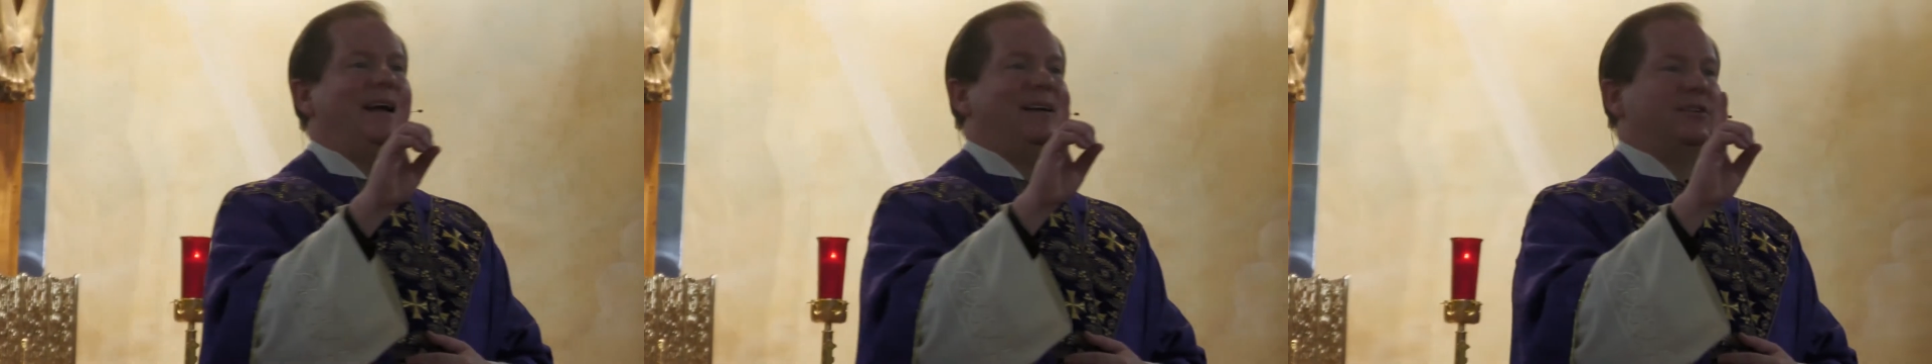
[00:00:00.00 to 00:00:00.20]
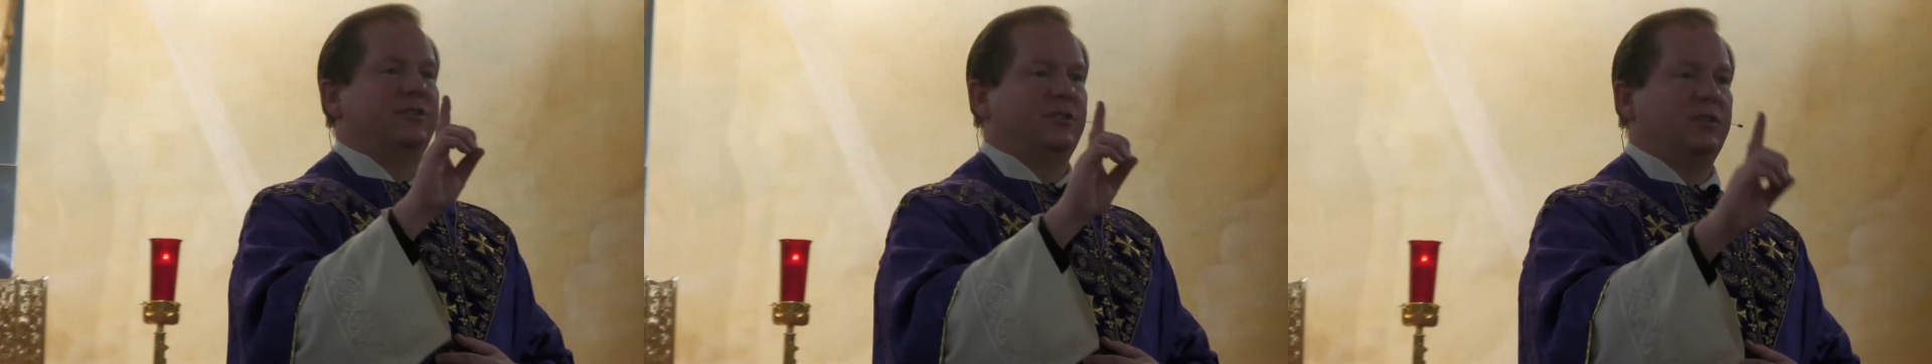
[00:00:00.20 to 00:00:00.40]

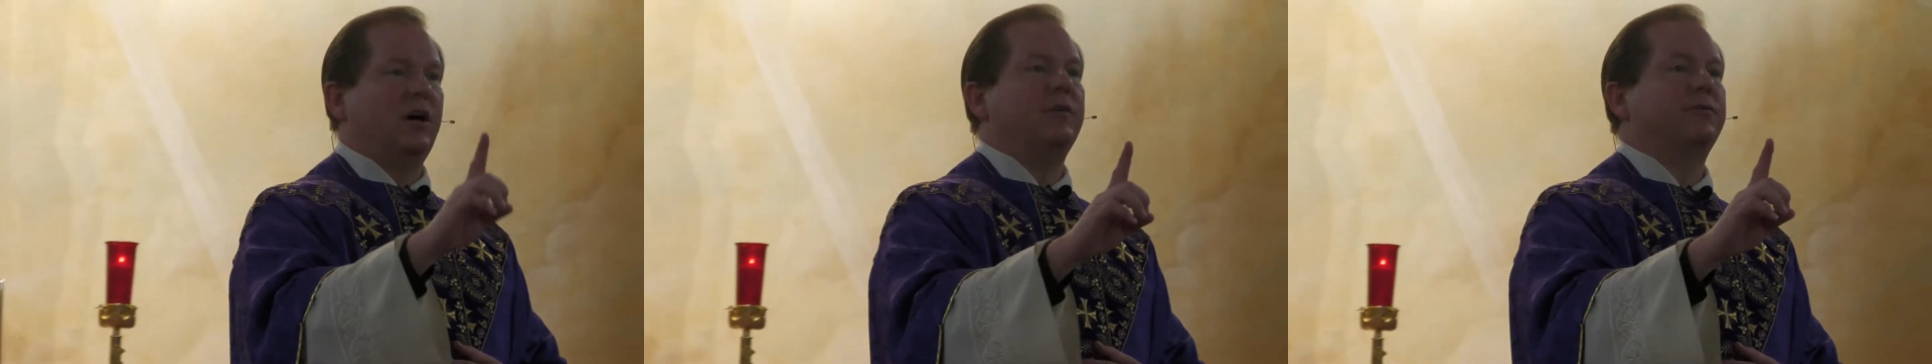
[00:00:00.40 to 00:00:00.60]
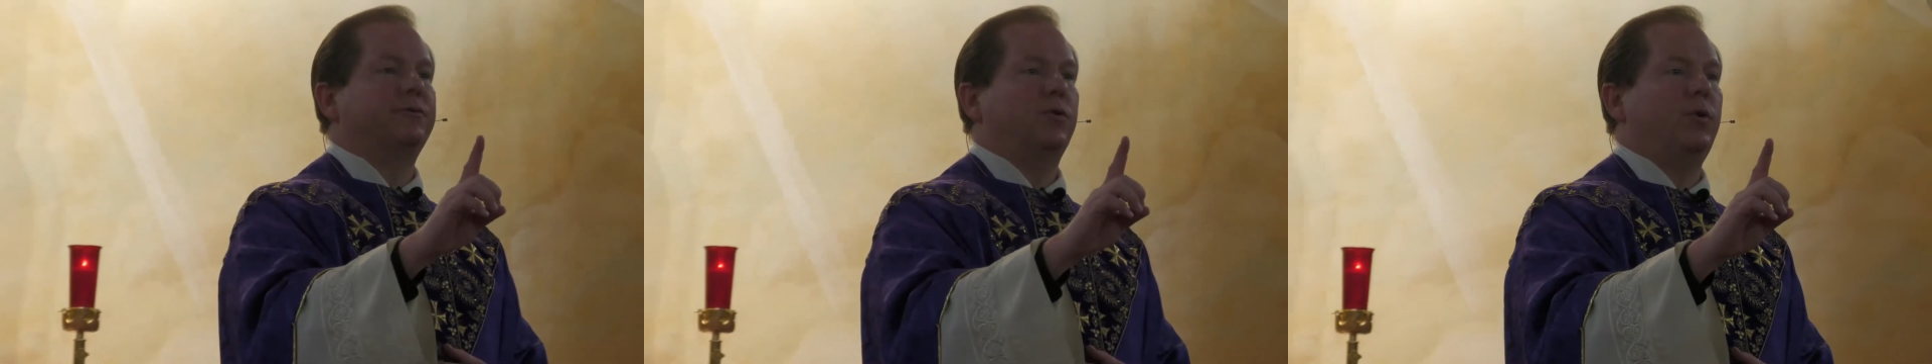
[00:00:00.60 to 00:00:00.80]
a
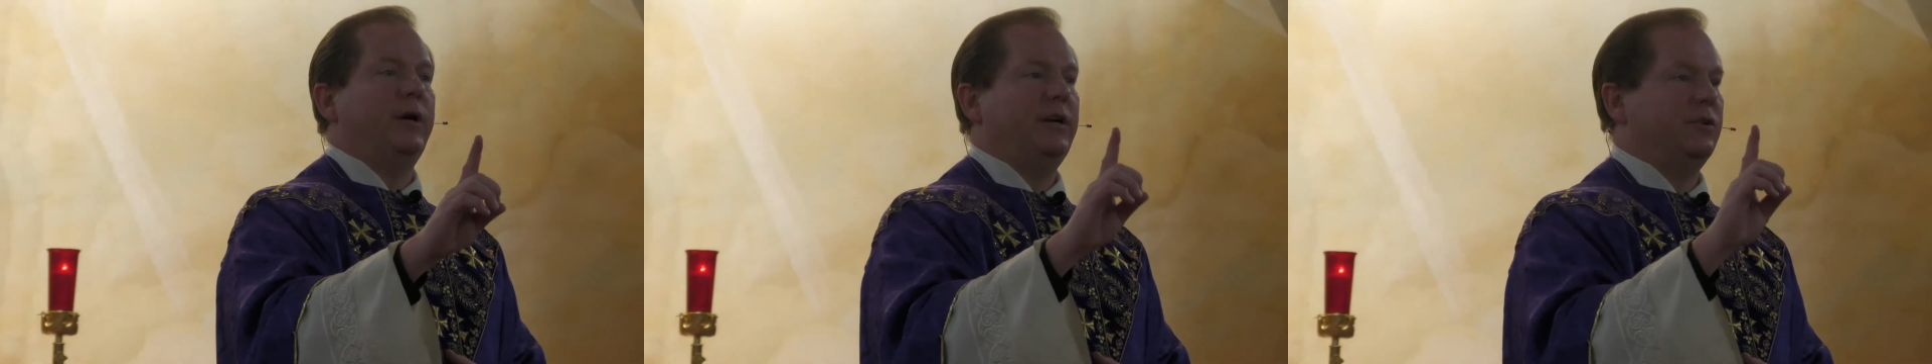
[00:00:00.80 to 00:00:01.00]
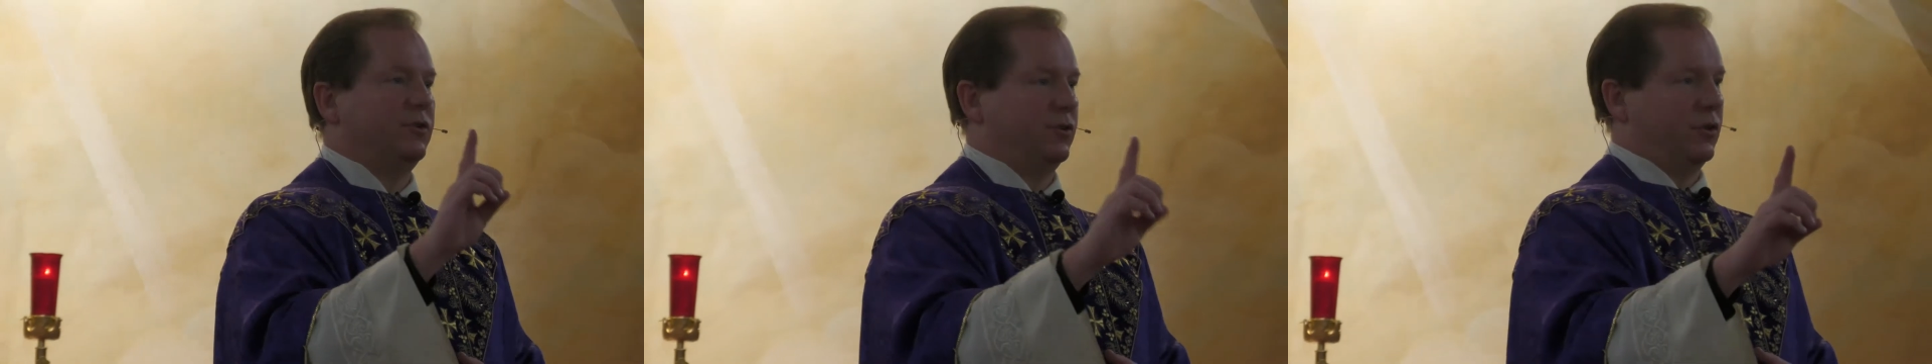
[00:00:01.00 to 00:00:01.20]

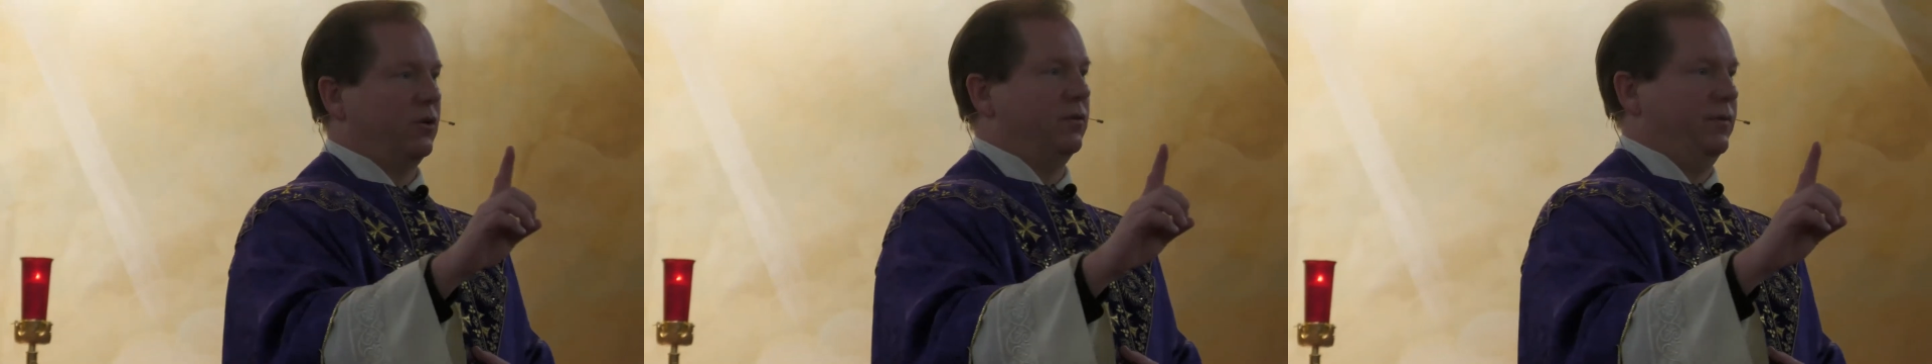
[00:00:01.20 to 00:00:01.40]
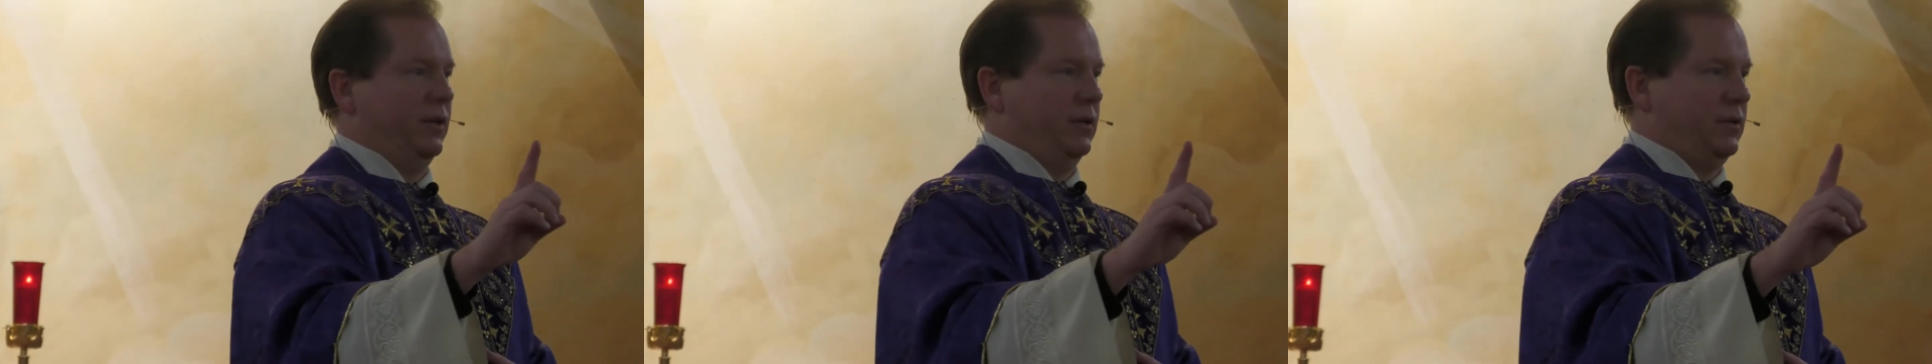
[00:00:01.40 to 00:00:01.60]
suffering
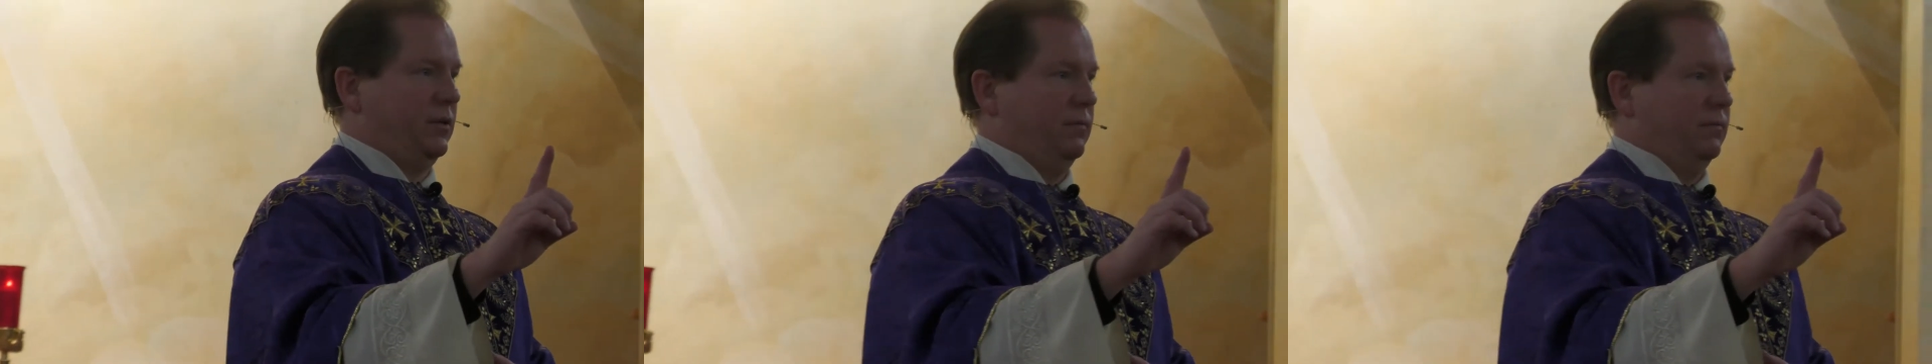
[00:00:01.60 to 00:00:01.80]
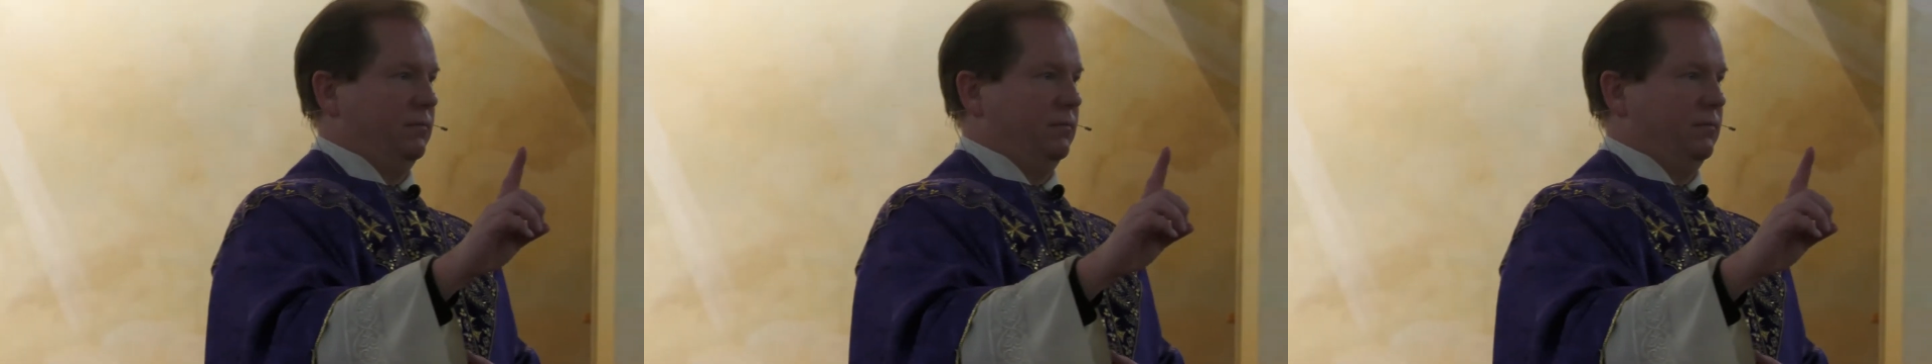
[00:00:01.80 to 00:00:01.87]
servant.